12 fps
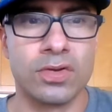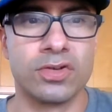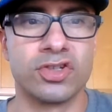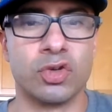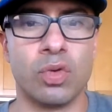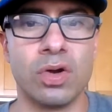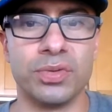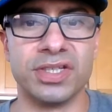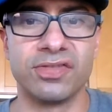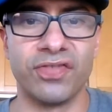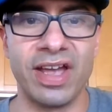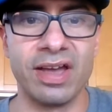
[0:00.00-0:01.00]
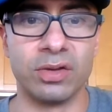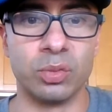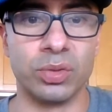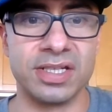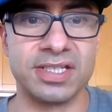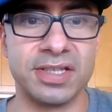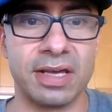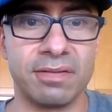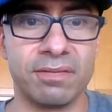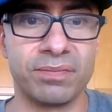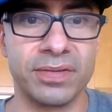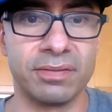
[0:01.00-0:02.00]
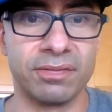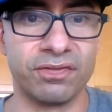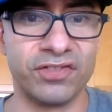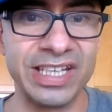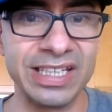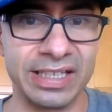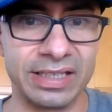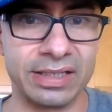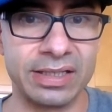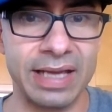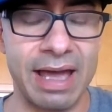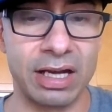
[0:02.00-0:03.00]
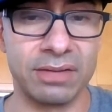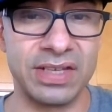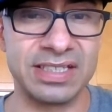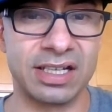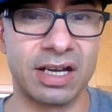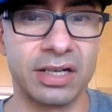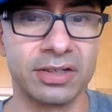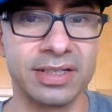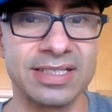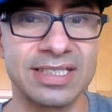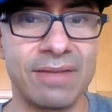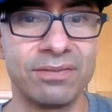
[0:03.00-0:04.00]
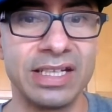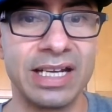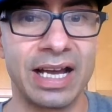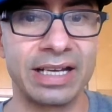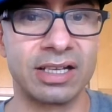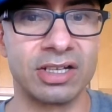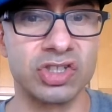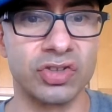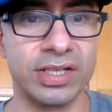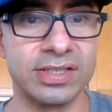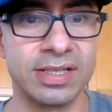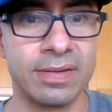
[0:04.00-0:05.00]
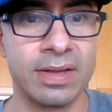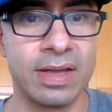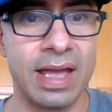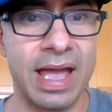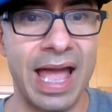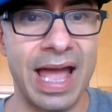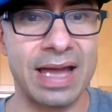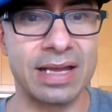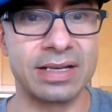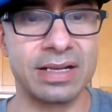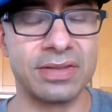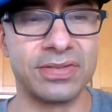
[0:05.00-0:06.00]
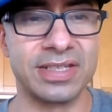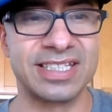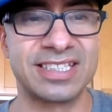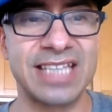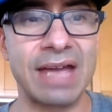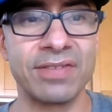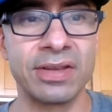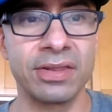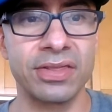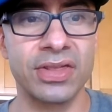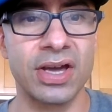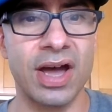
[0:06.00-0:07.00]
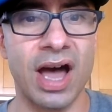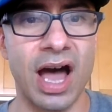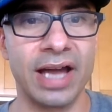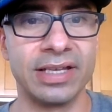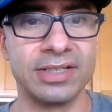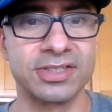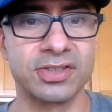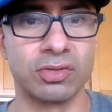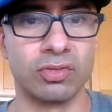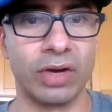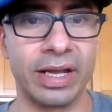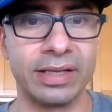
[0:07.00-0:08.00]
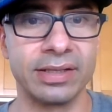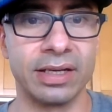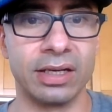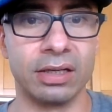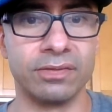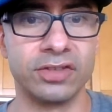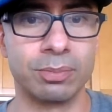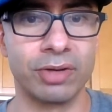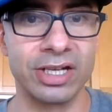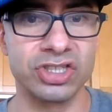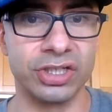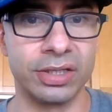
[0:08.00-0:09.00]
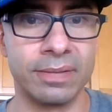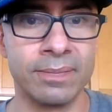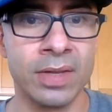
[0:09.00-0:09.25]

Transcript: So what was found was that Finland, out of these 179 countries, had the seventh highest rate of depression.